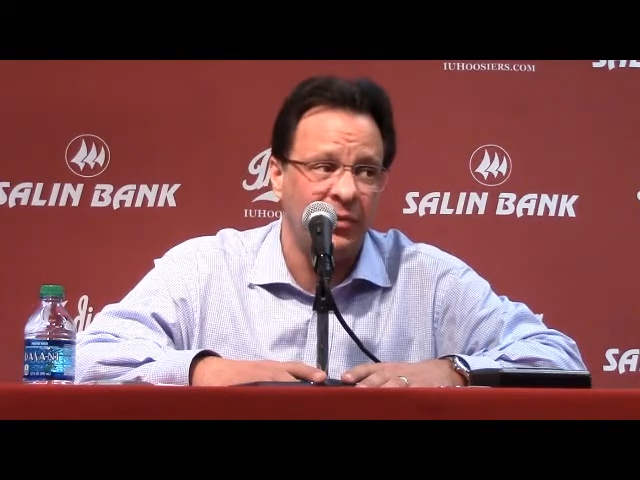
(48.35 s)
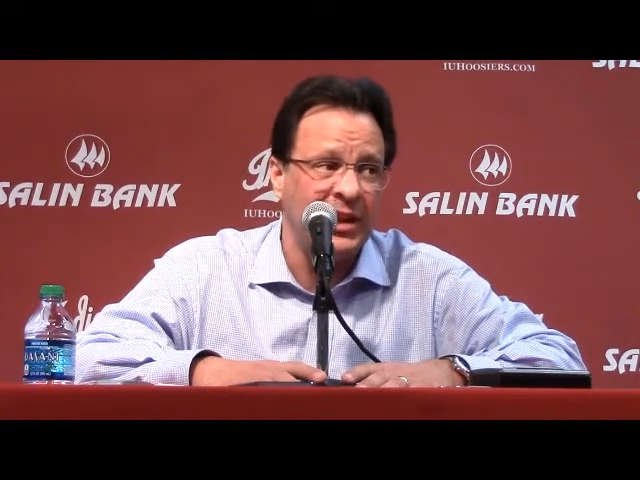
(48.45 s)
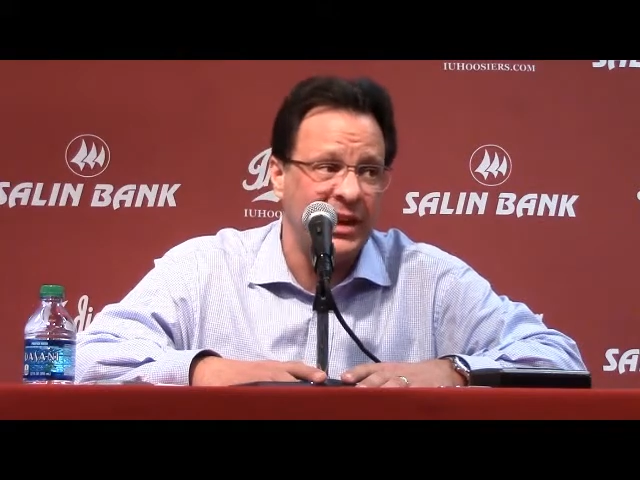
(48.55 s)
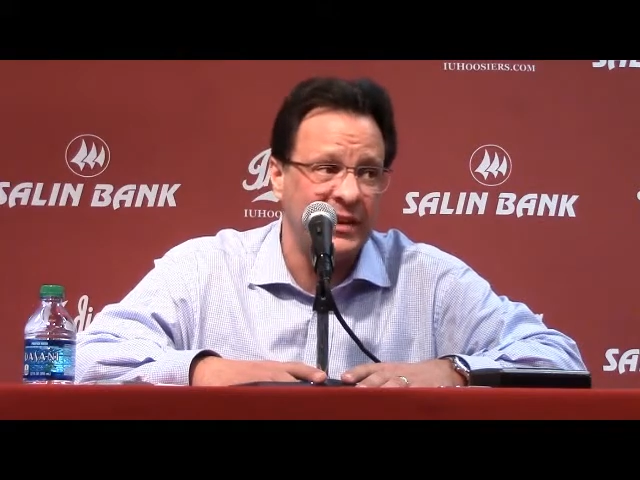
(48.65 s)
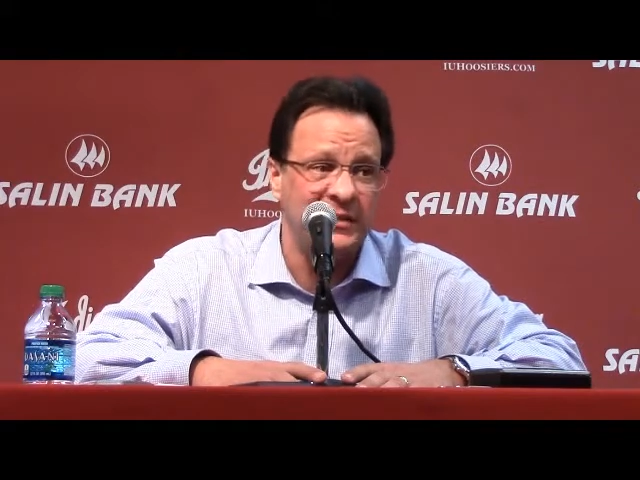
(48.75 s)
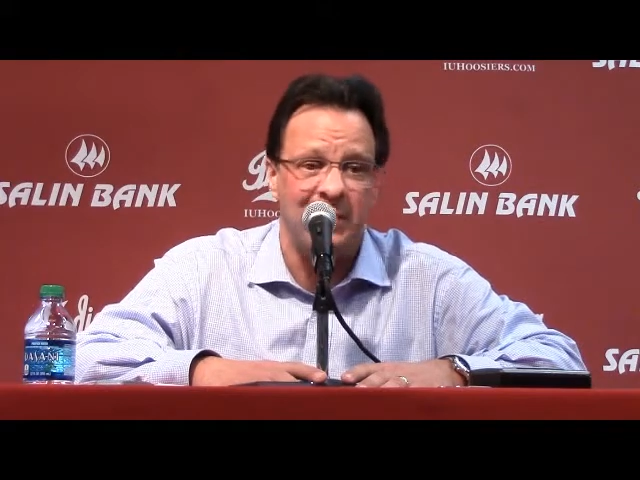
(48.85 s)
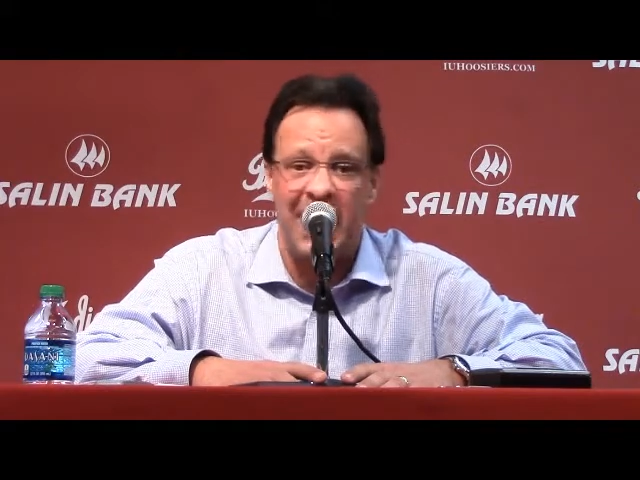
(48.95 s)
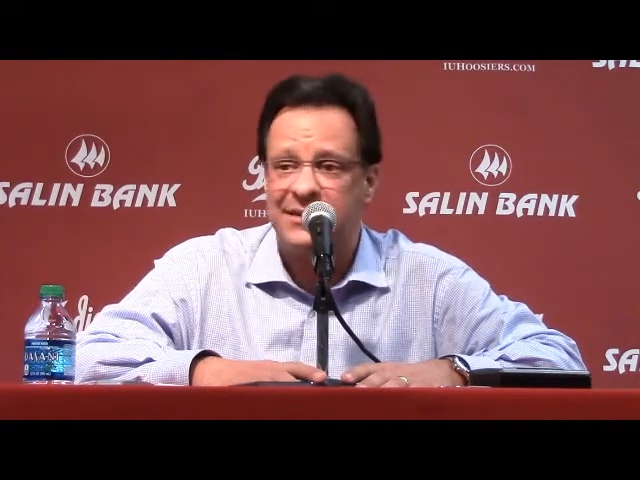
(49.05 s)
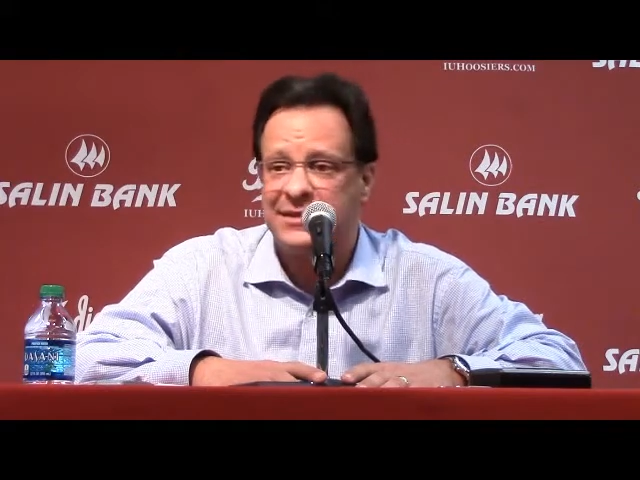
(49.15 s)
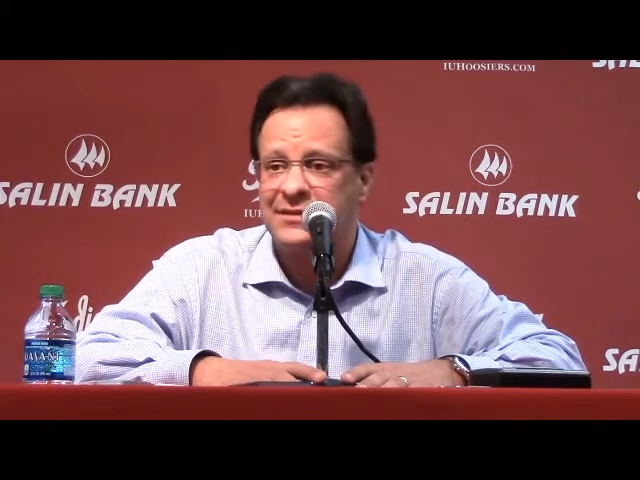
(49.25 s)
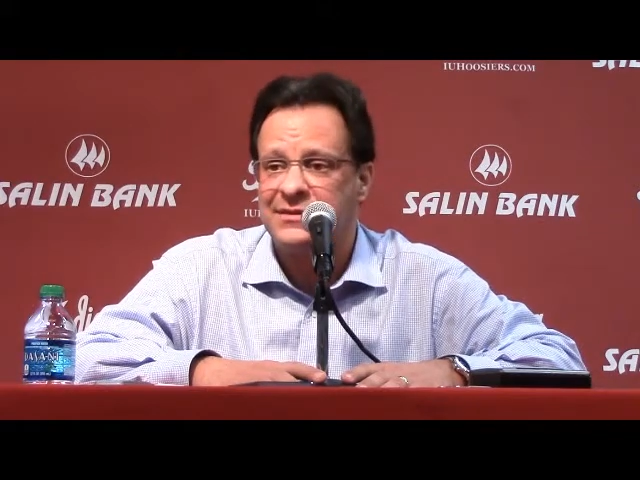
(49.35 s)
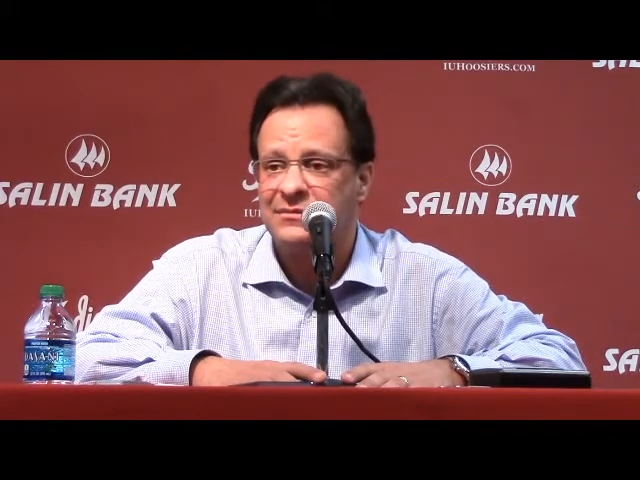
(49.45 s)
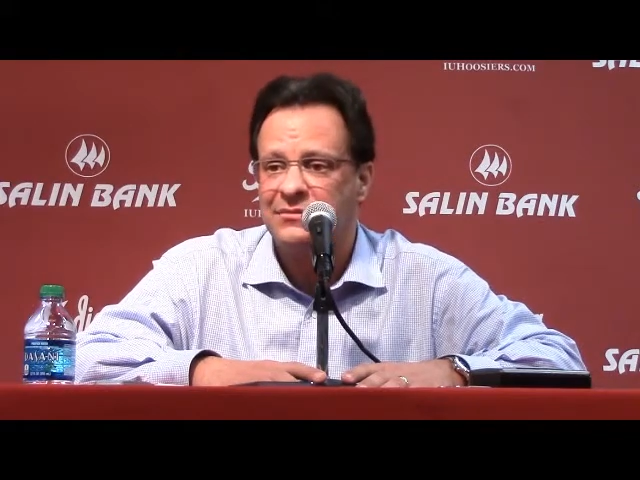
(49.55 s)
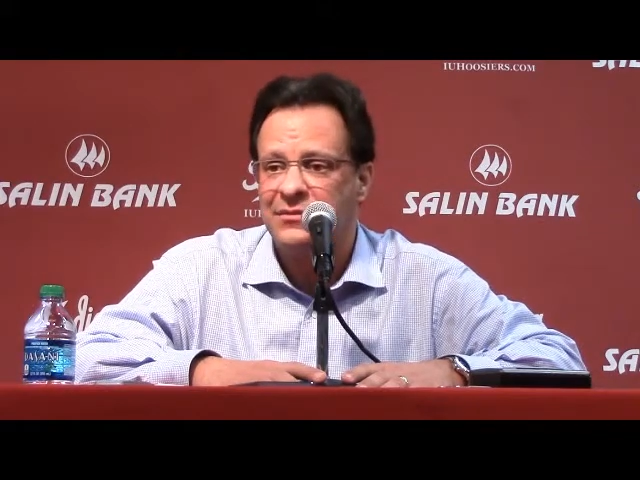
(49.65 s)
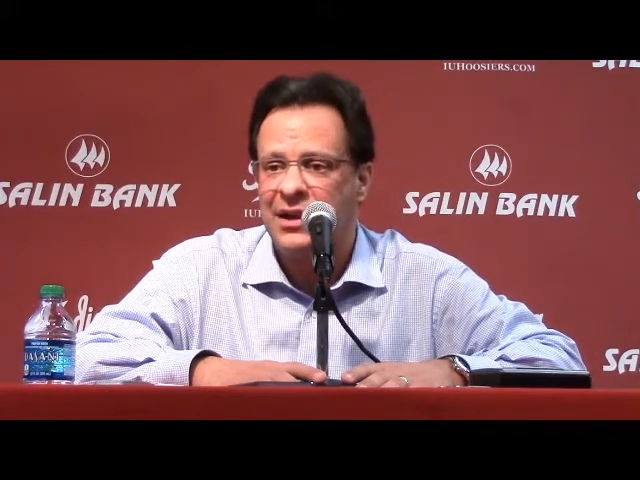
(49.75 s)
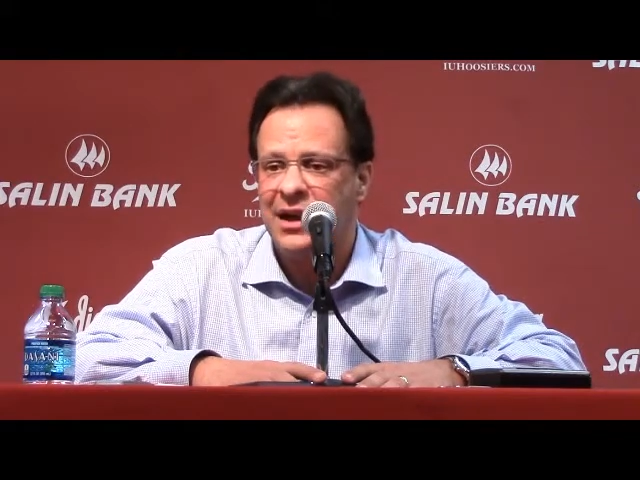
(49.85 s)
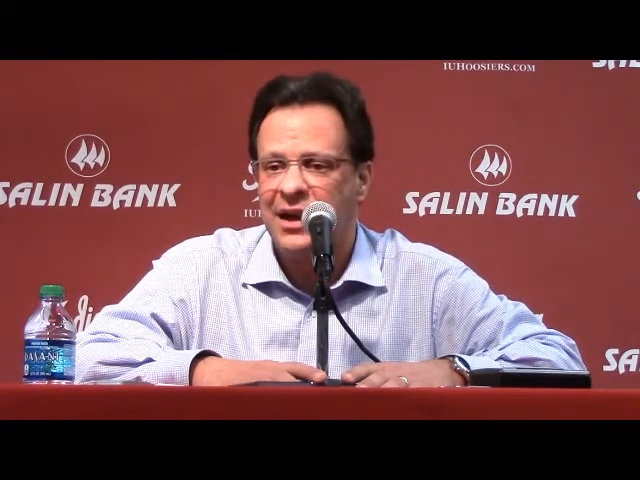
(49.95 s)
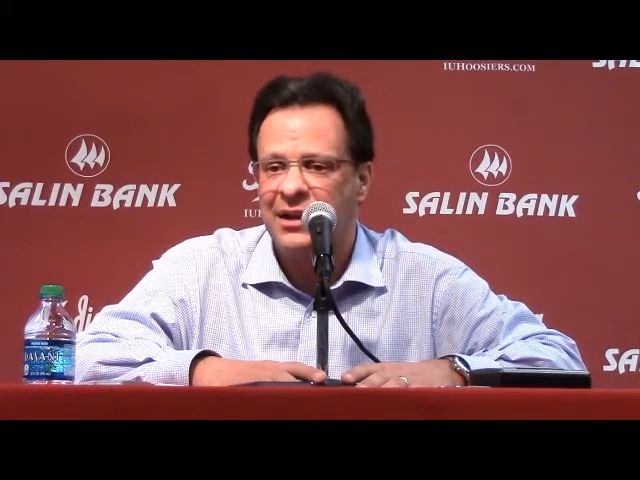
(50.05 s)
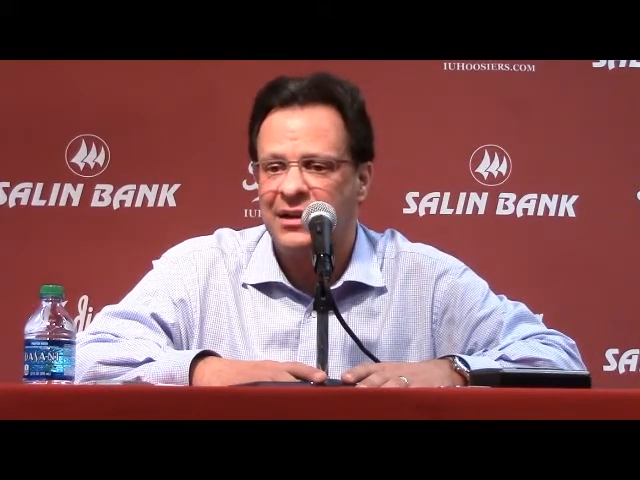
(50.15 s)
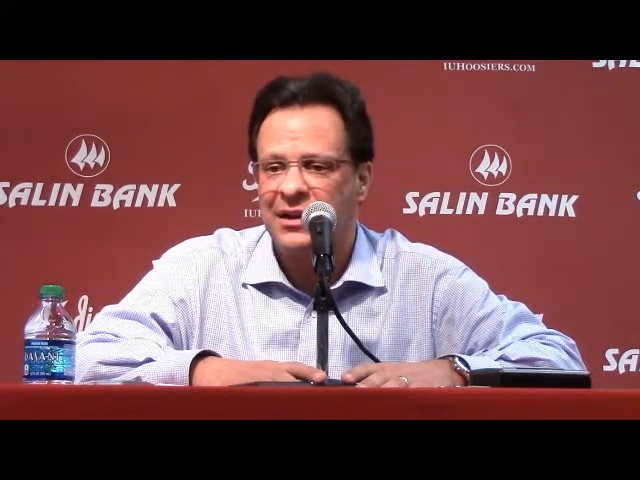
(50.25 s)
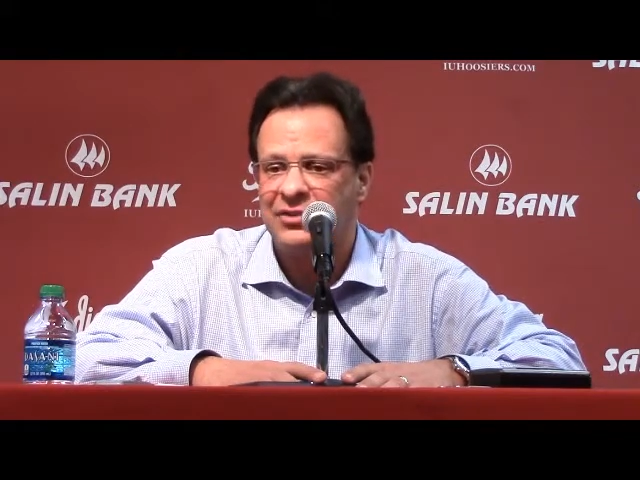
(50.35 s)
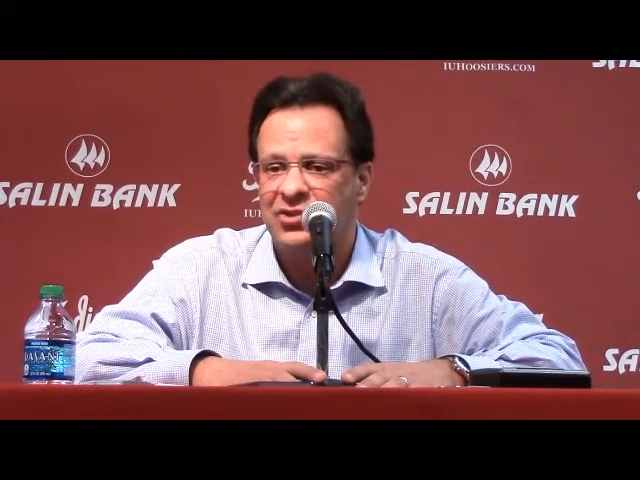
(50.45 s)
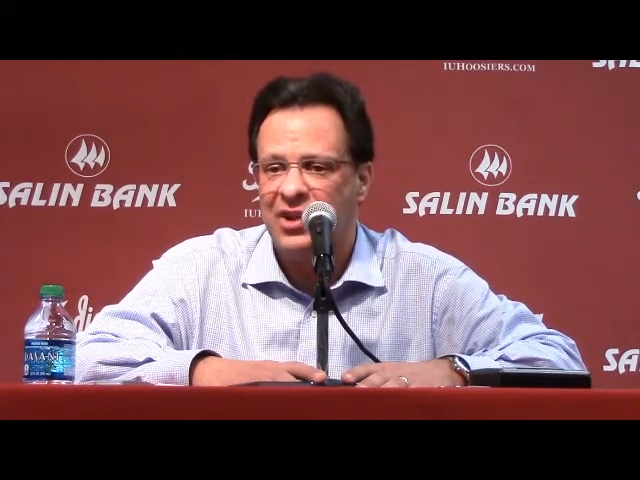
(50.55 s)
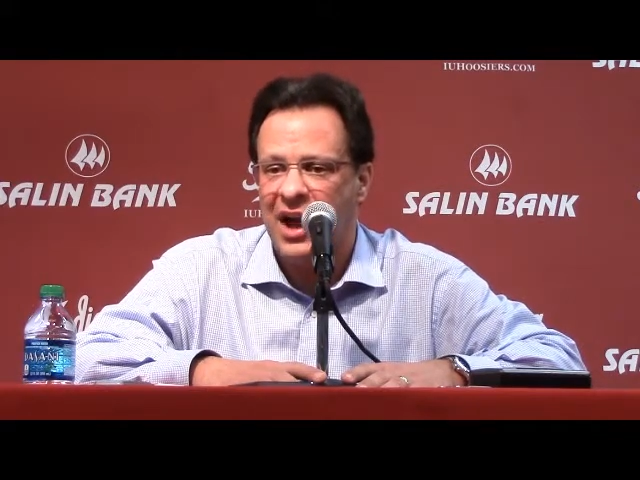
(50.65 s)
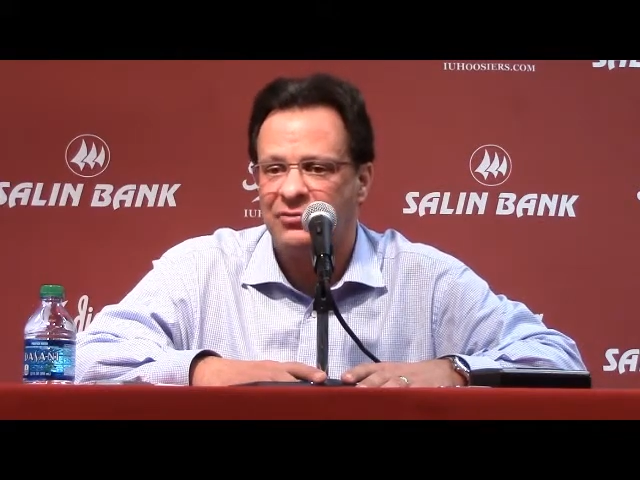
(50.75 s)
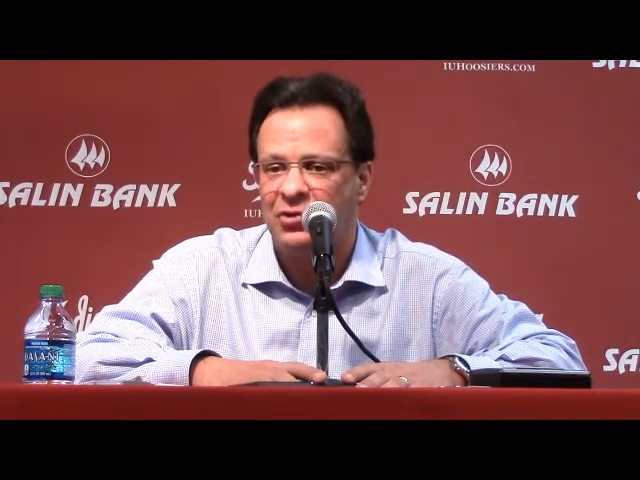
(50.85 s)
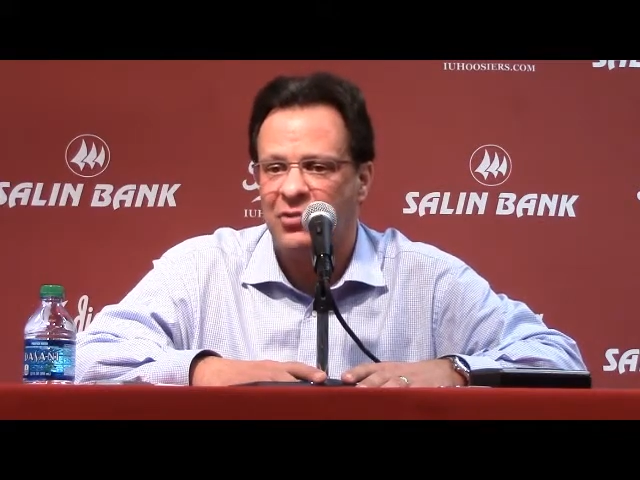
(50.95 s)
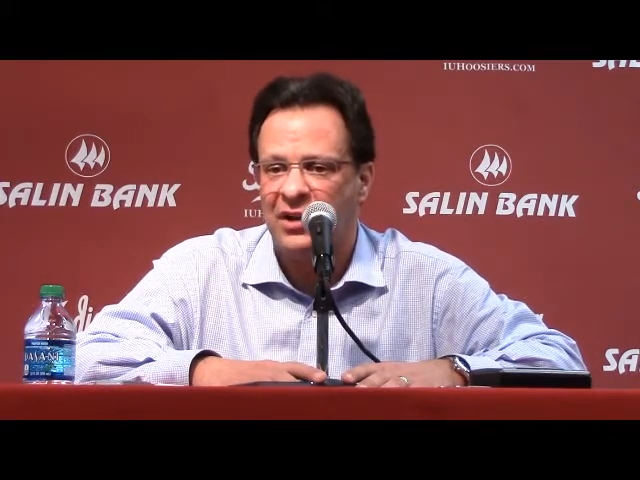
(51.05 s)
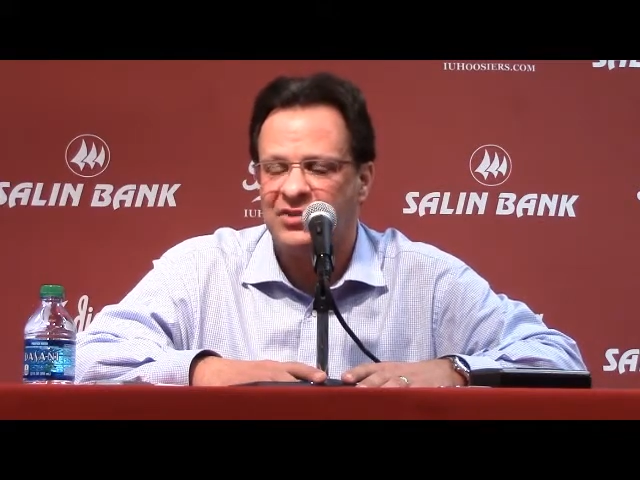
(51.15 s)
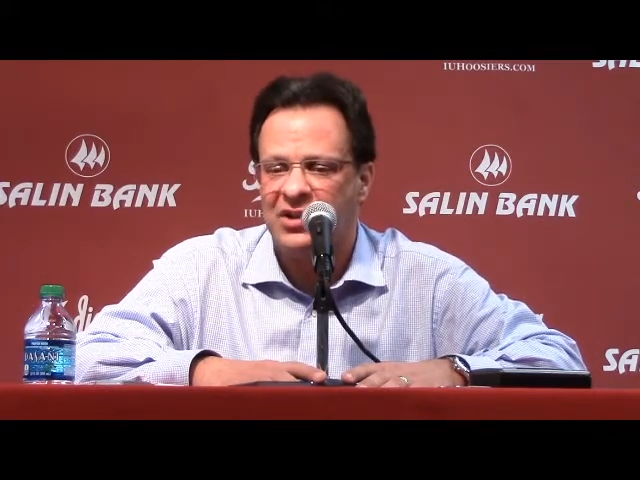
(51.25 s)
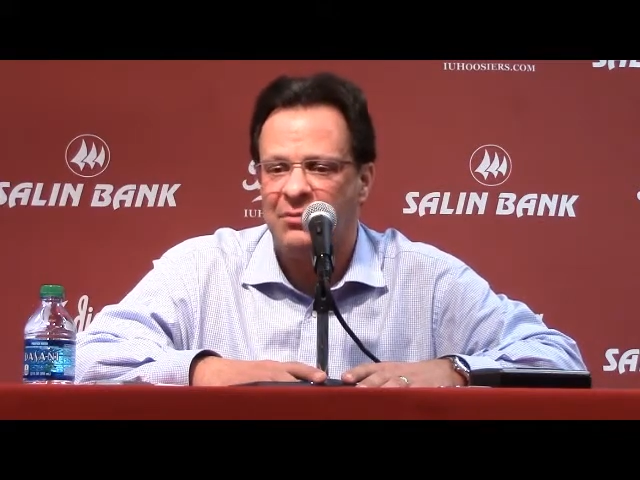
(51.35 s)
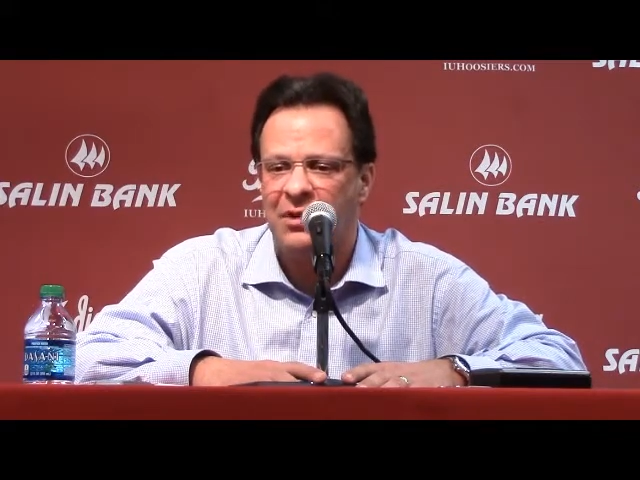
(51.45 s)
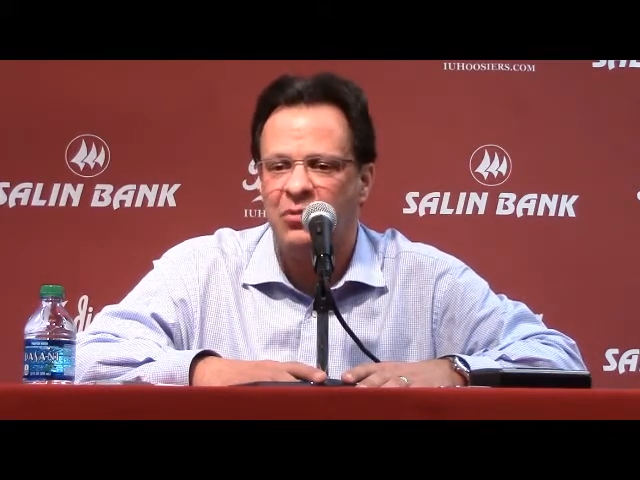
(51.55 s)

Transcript: We need easy baskets, and uh, so you have to run some.